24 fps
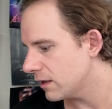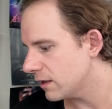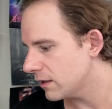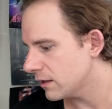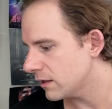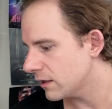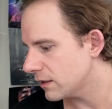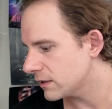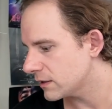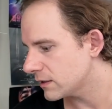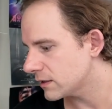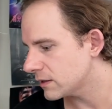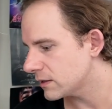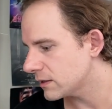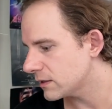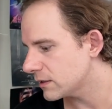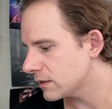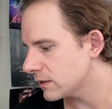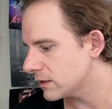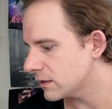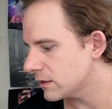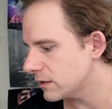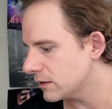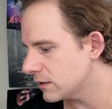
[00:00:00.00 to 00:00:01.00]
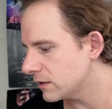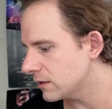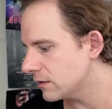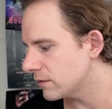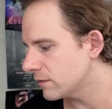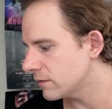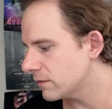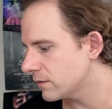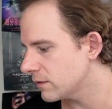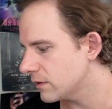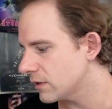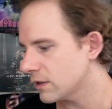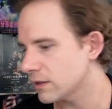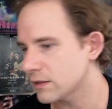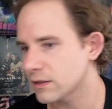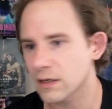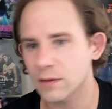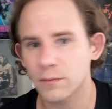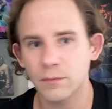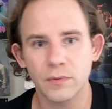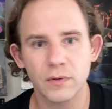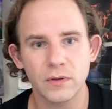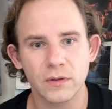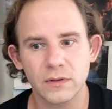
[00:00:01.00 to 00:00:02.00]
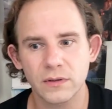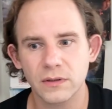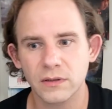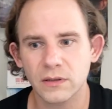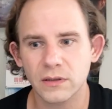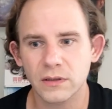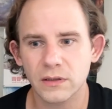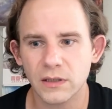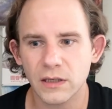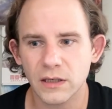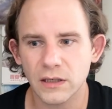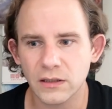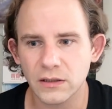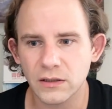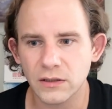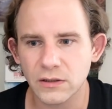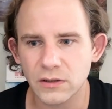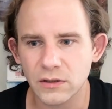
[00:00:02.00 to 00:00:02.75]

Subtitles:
Let's see if Letterboxd can